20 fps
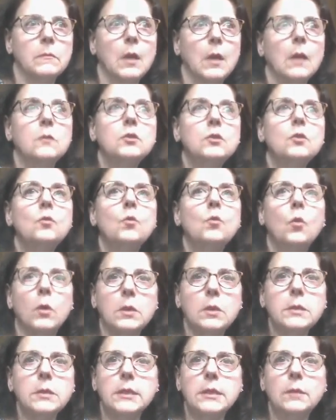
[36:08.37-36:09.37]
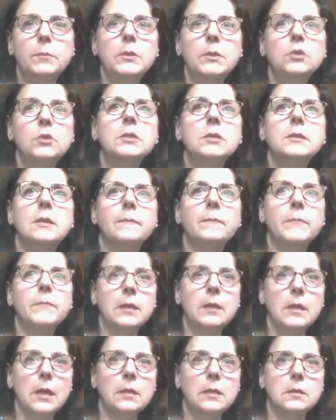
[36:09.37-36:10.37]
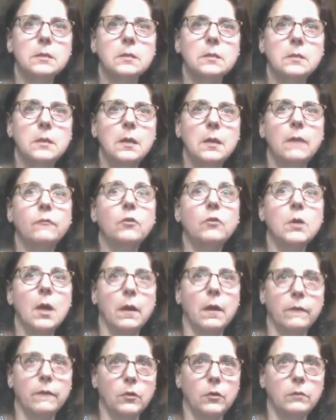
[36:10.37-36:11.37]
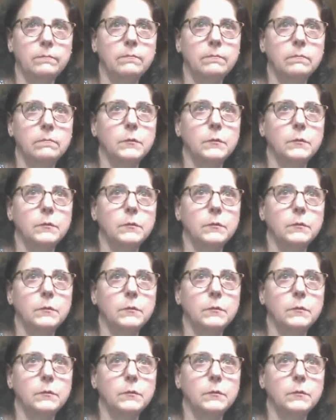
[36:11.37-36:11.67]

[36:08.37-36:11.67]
Yeah. So water seepage is something that's never covered.